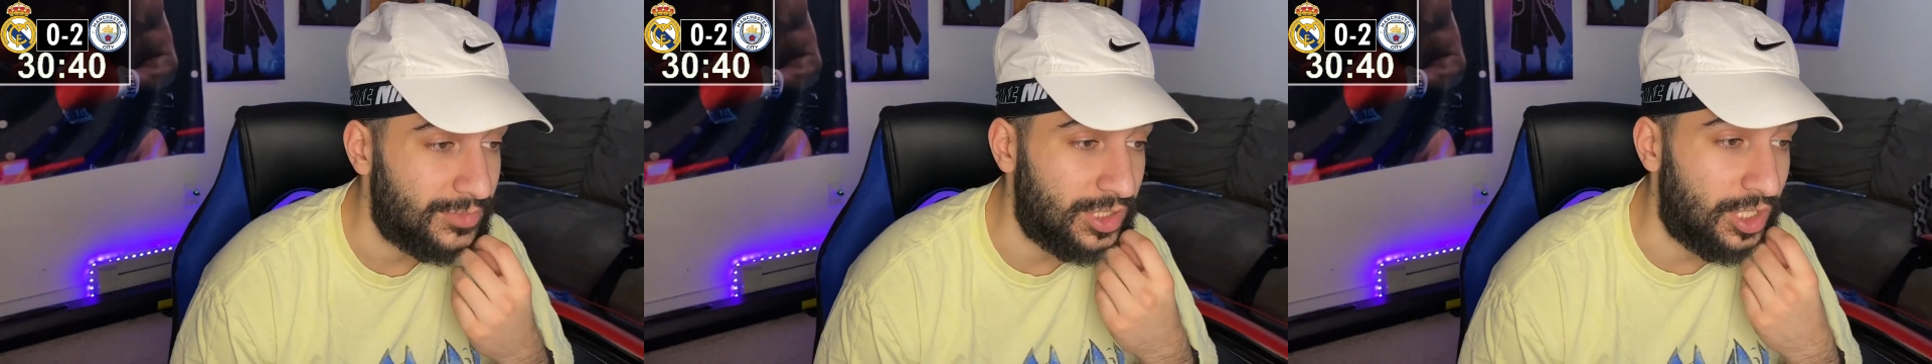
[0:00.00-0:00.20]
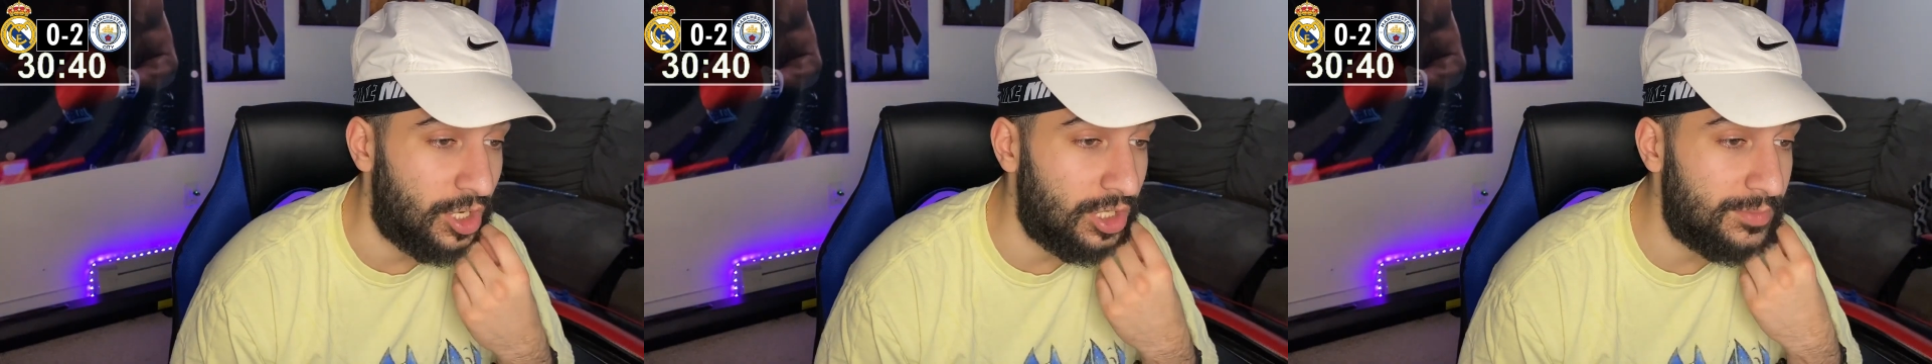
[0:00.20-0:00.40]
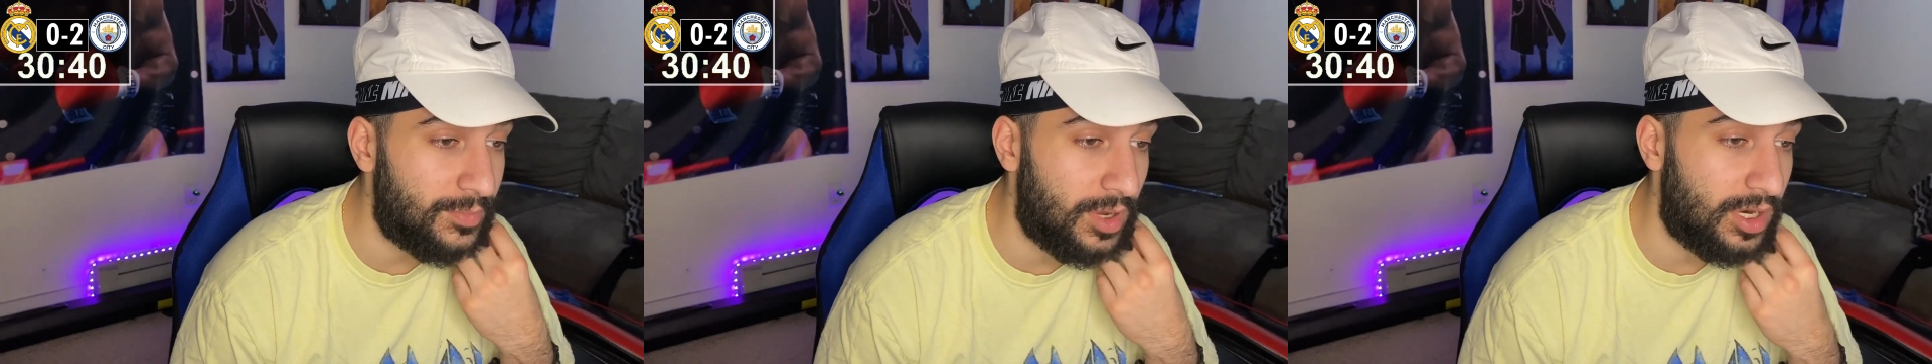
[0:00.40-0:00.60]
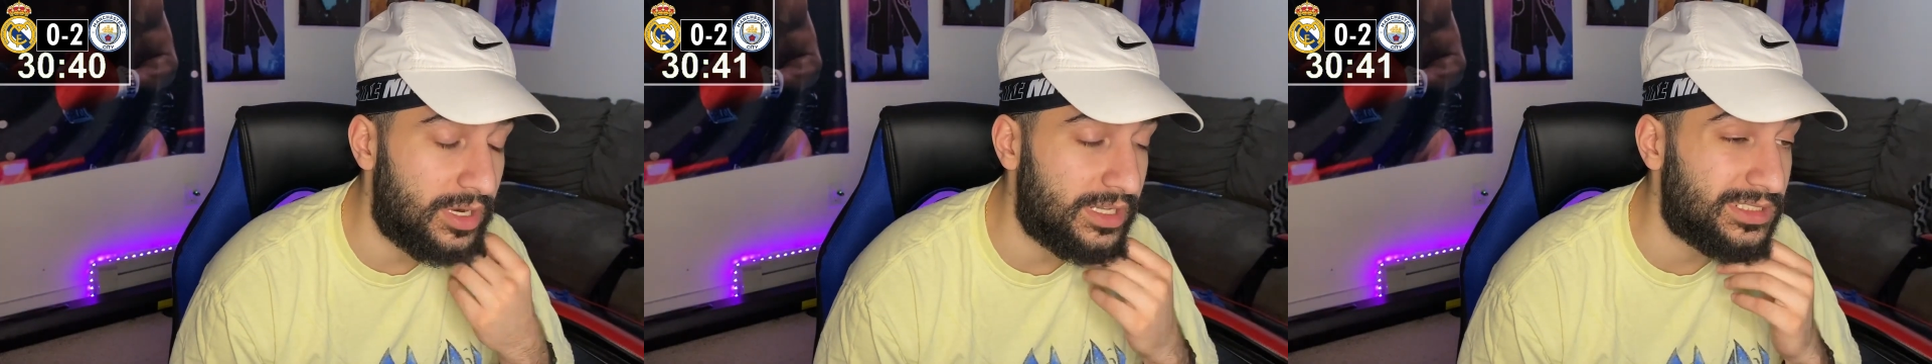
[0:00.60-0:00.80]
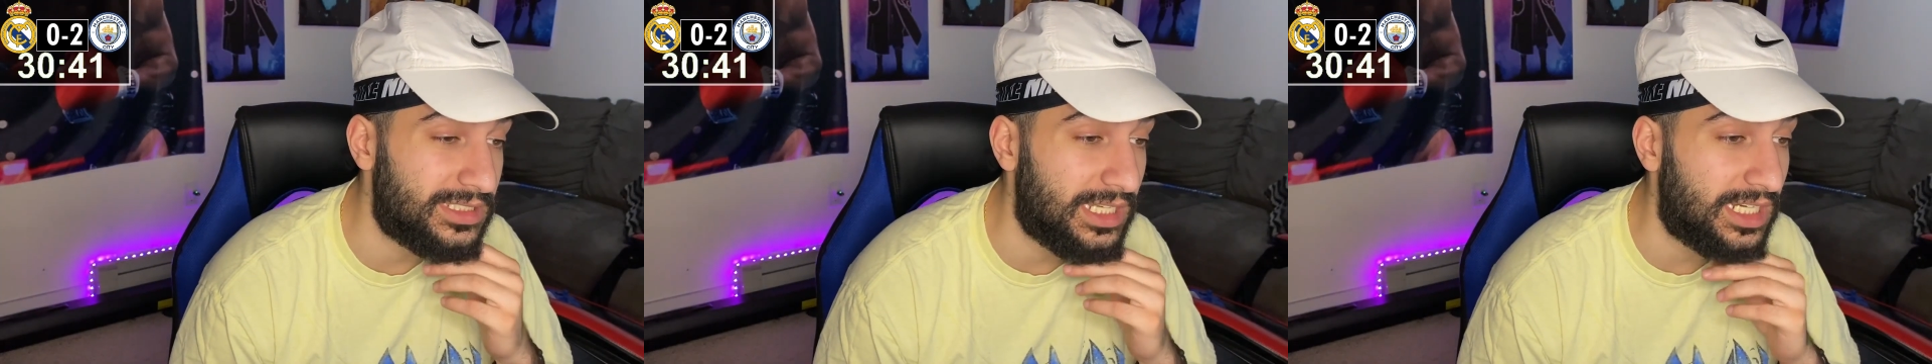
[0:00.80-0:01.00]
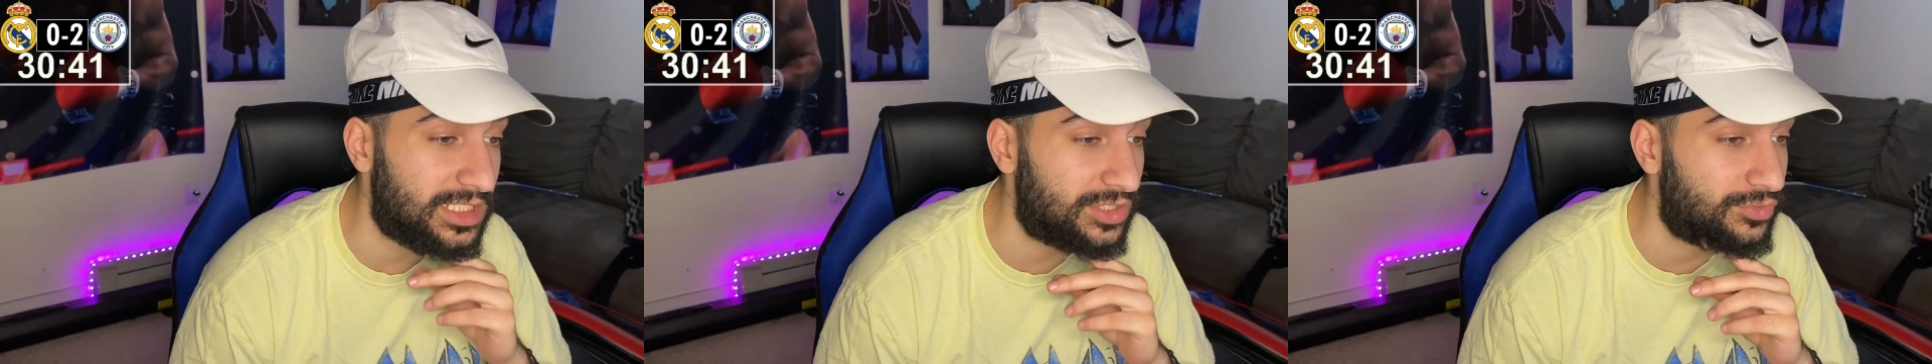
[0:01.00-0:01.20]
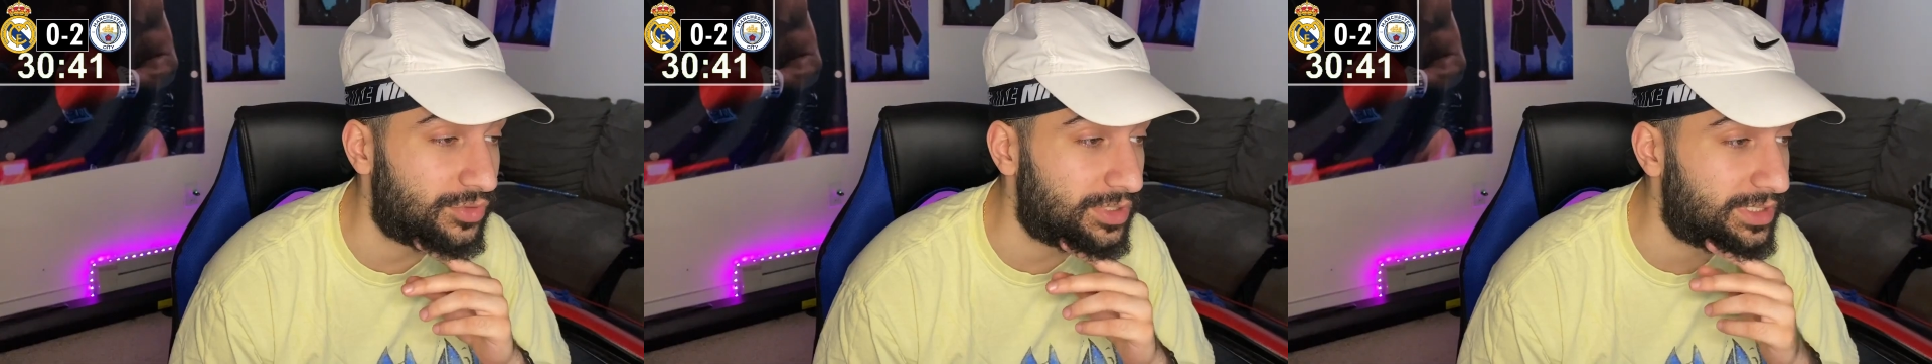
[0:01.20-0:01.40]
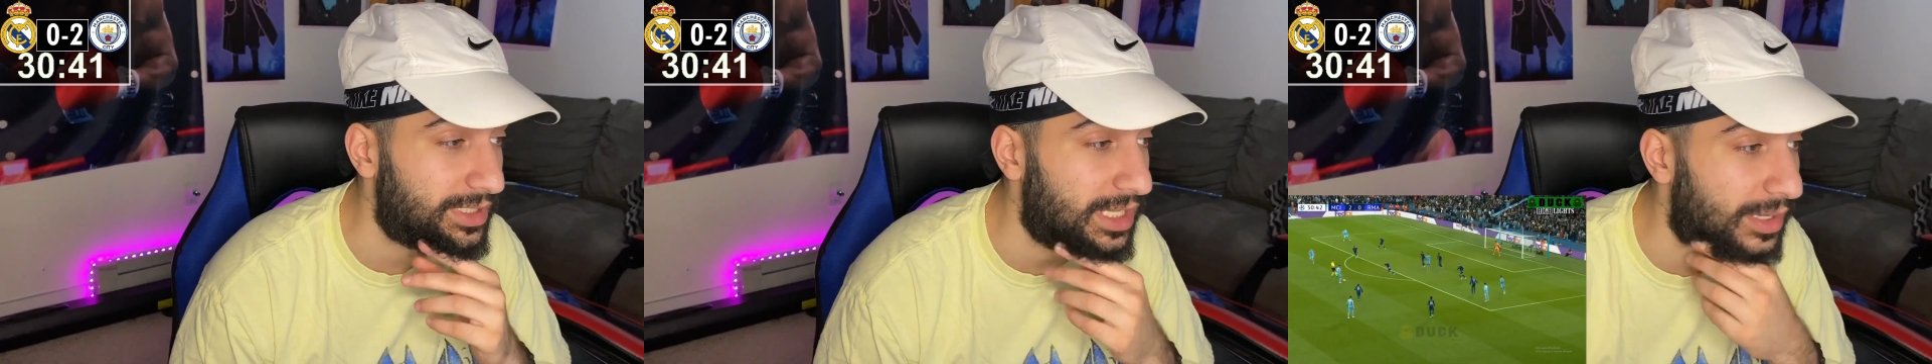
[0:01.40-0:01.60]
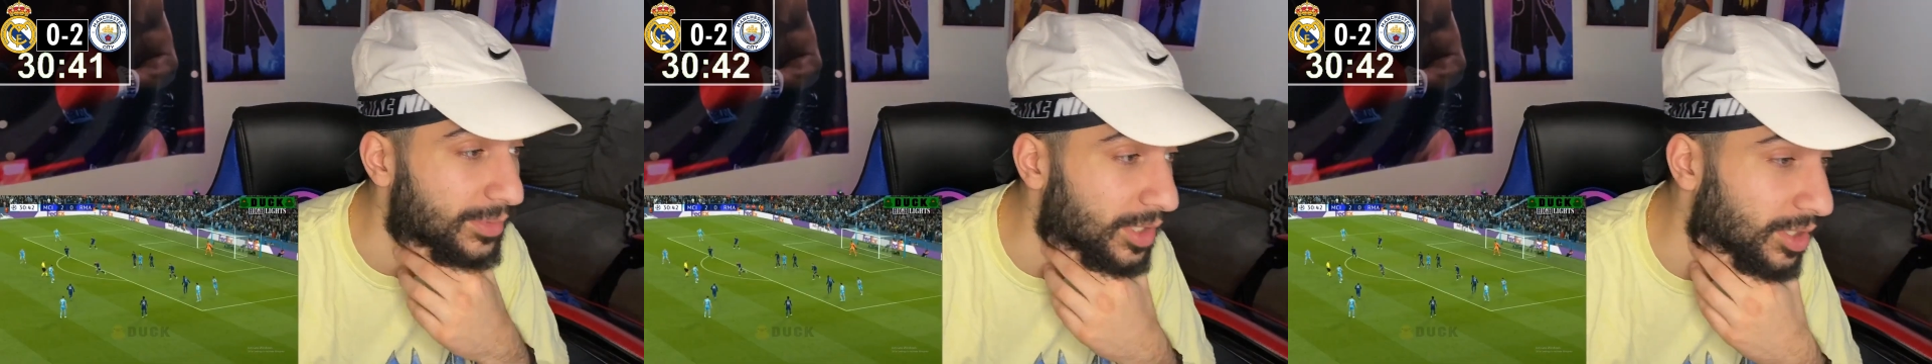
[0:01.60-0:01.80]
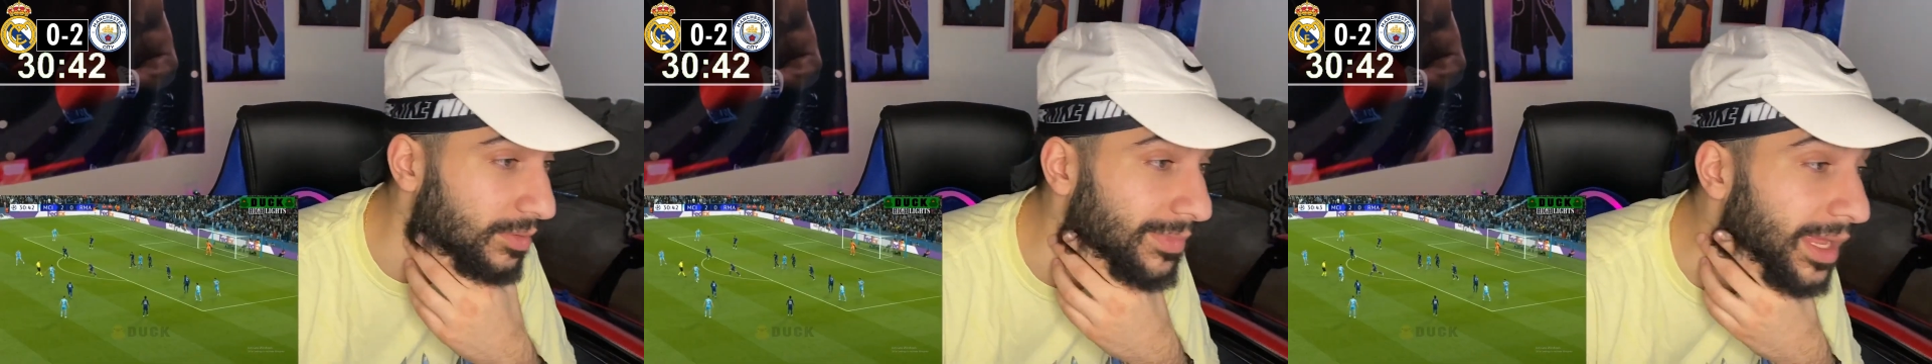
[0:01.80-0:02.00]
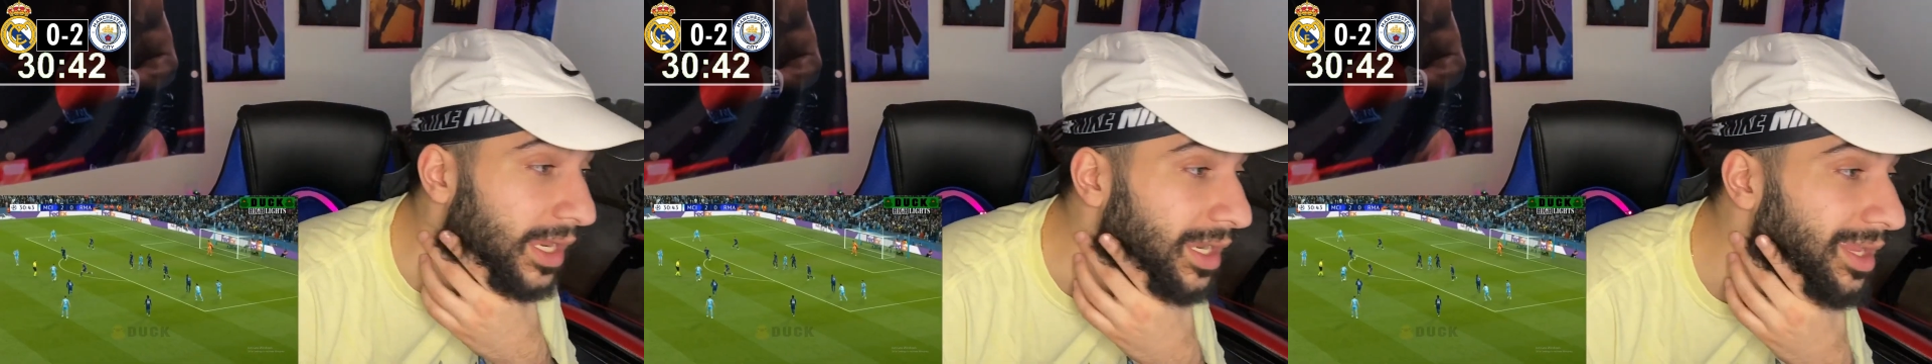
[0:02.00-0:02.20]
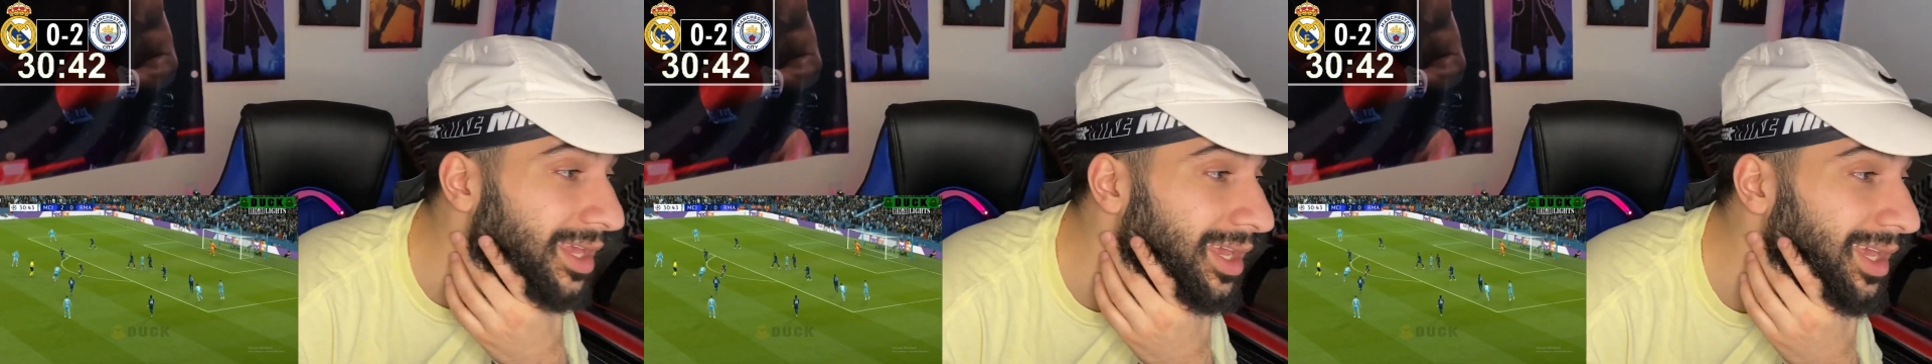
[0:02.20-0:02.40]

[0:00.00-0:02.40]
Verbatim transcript: Riyad Mahrez is actually really damn good, man.